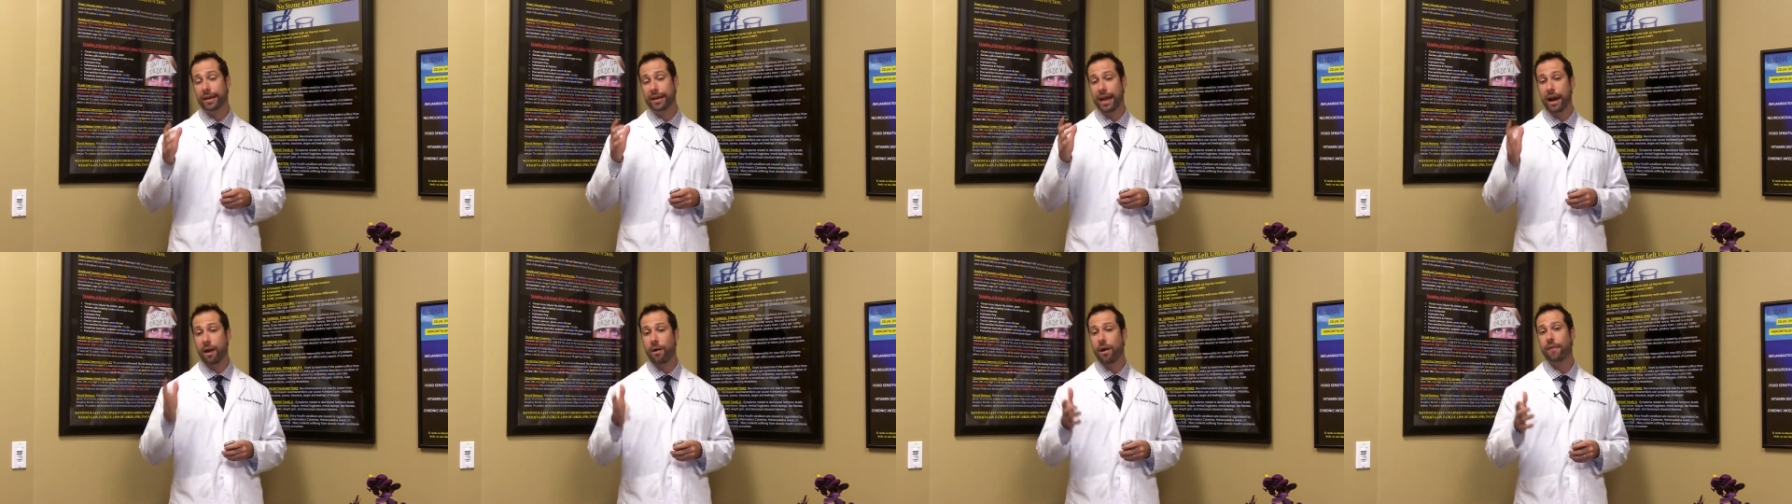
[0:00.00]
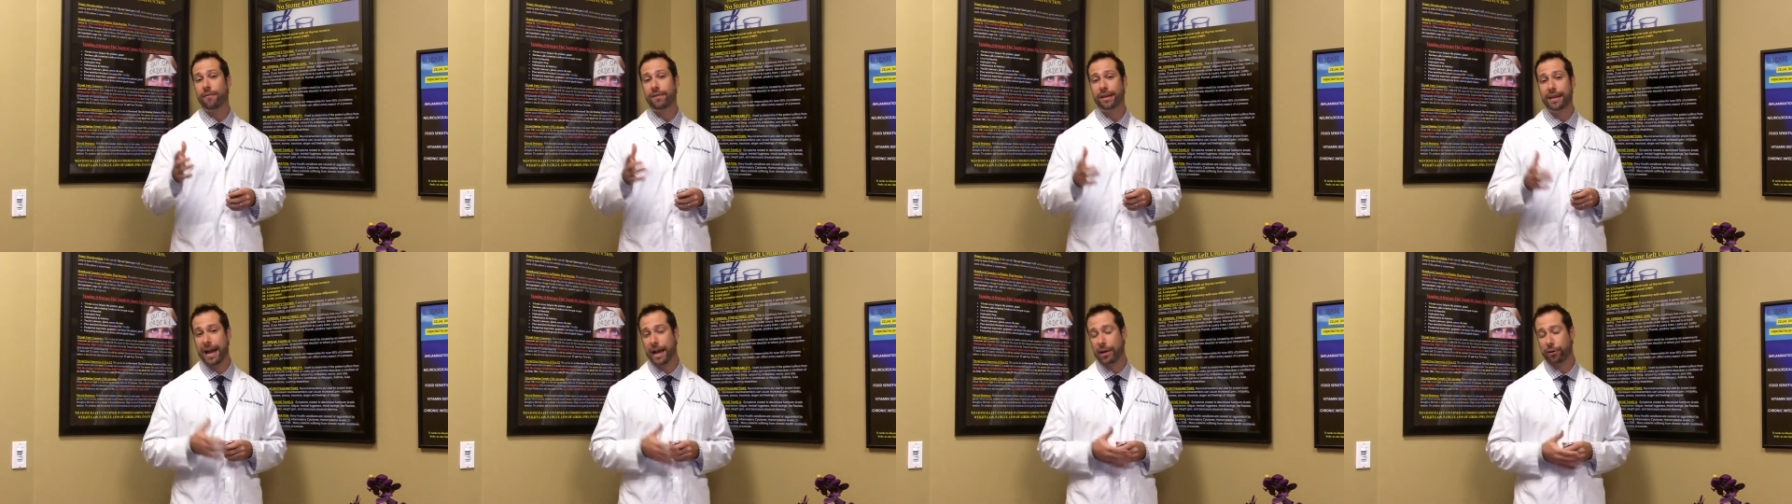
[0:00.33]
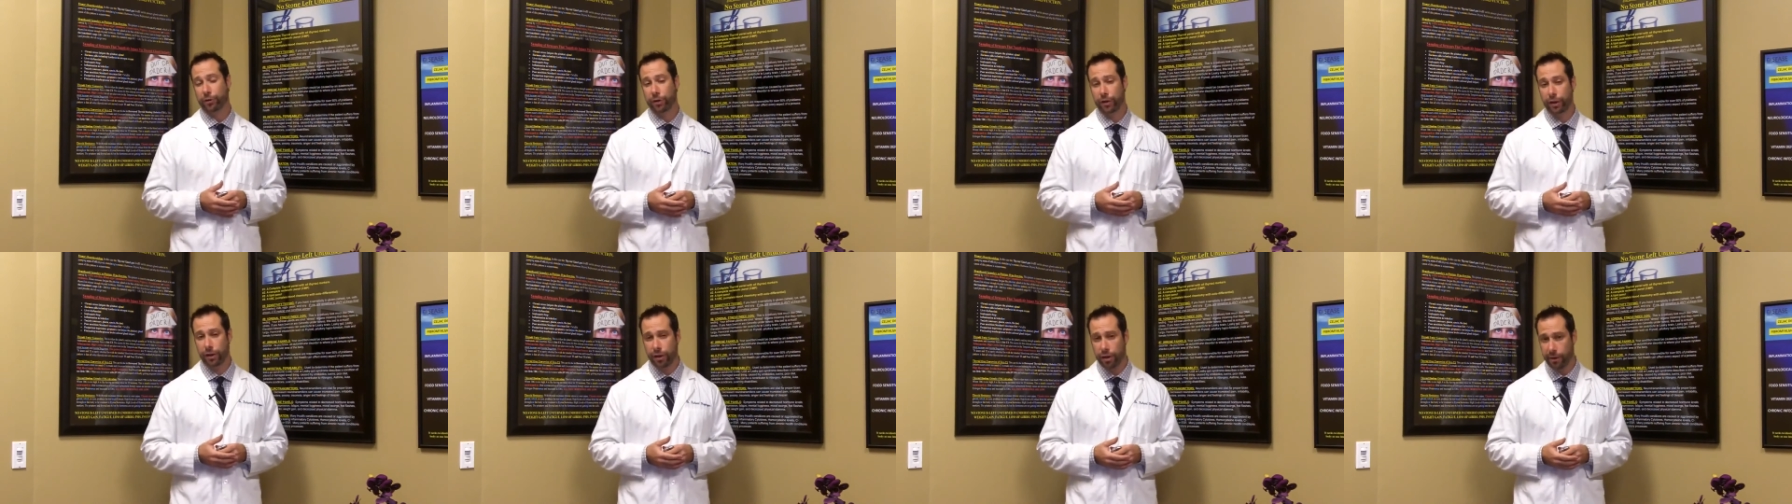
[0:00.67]
you can now
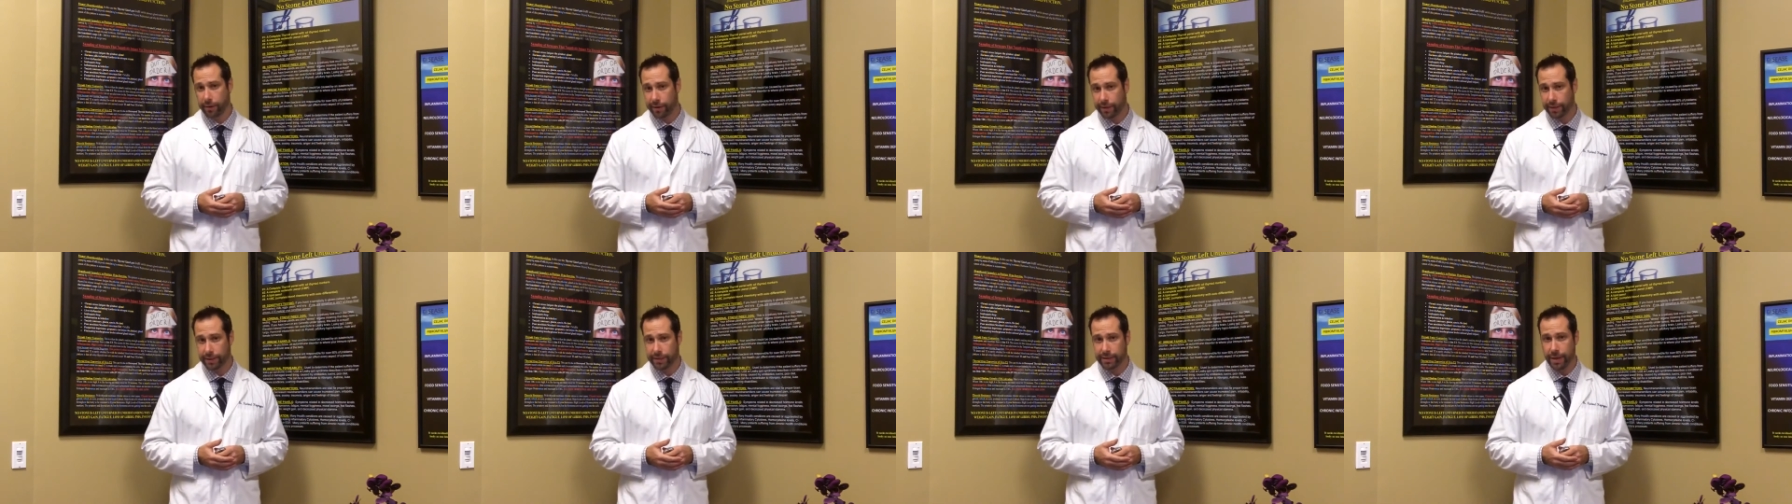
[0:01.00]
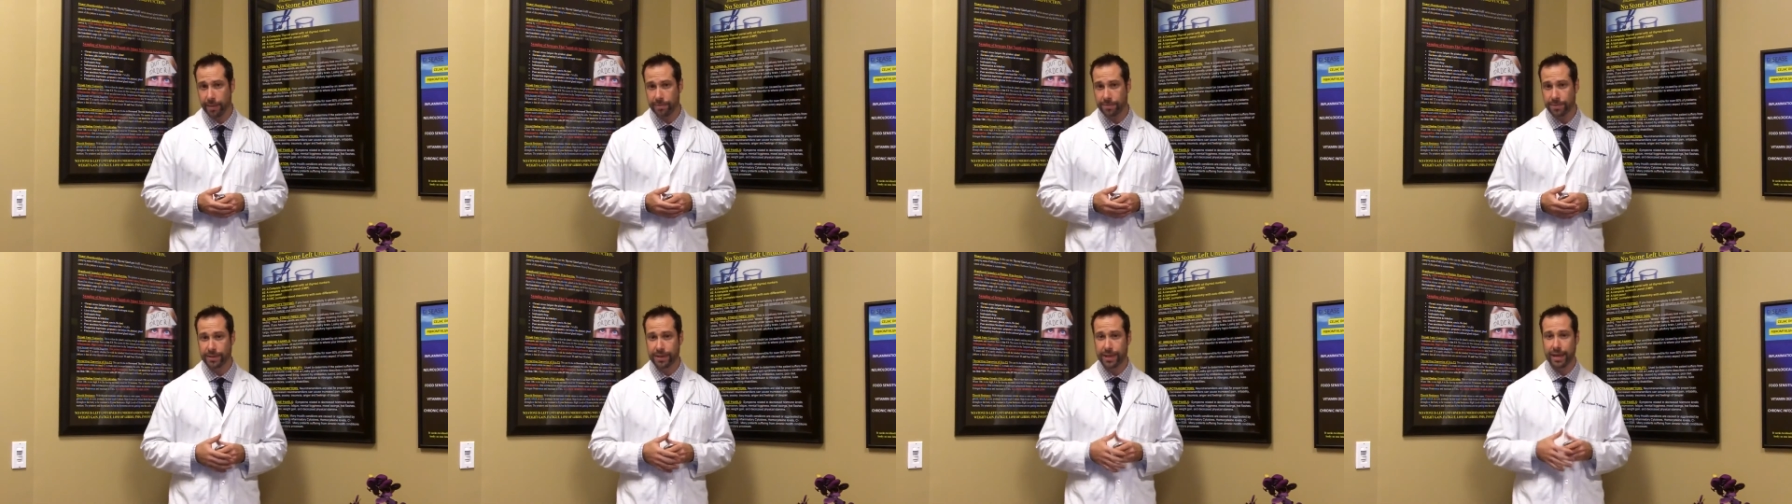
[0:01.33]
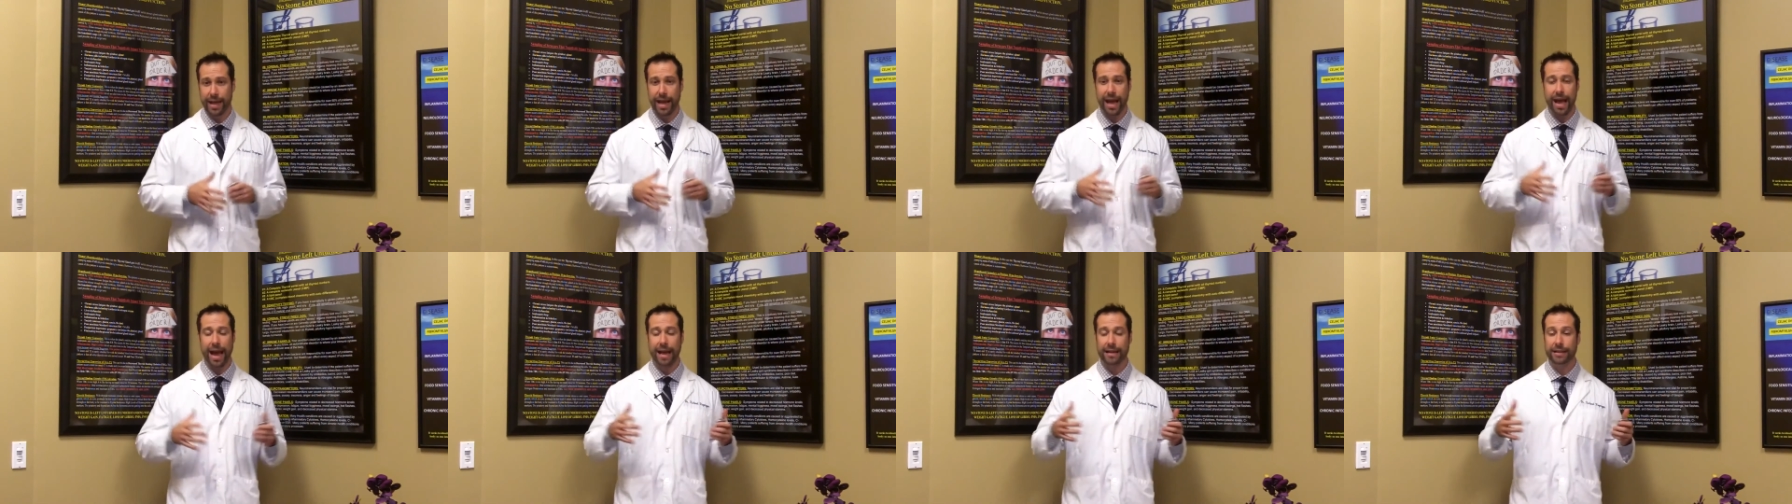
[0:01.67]
have a naturally occurring
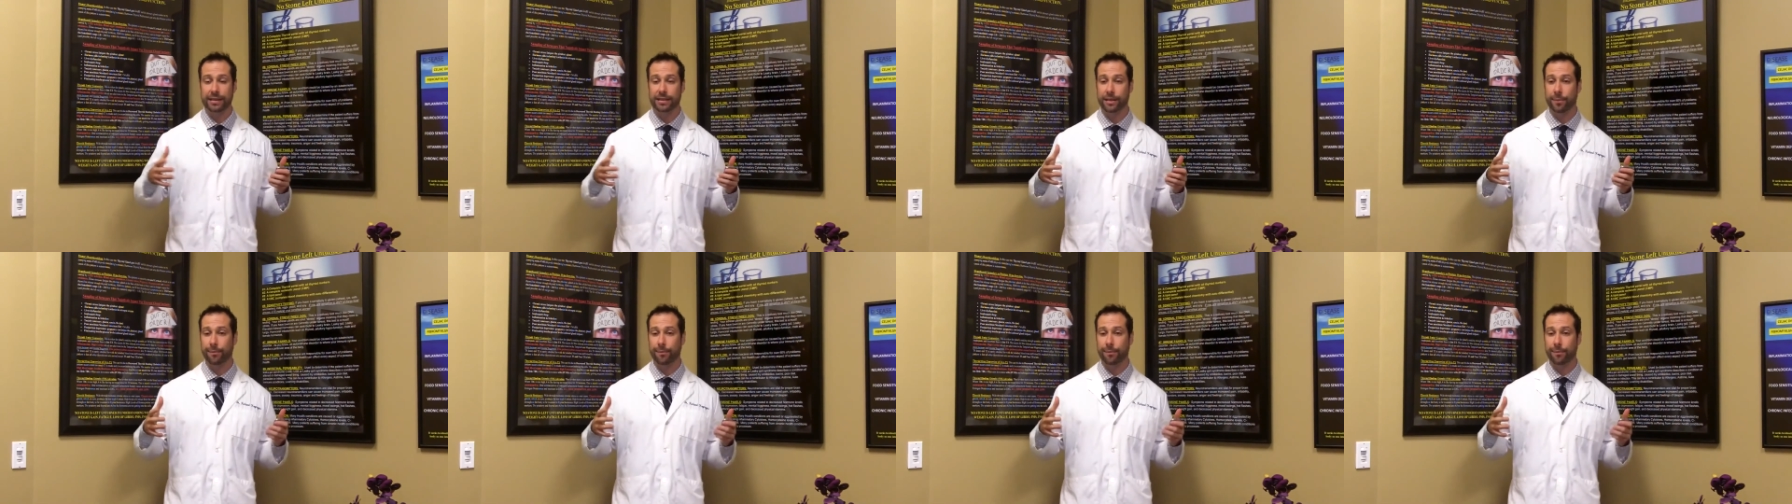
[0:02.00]
substance that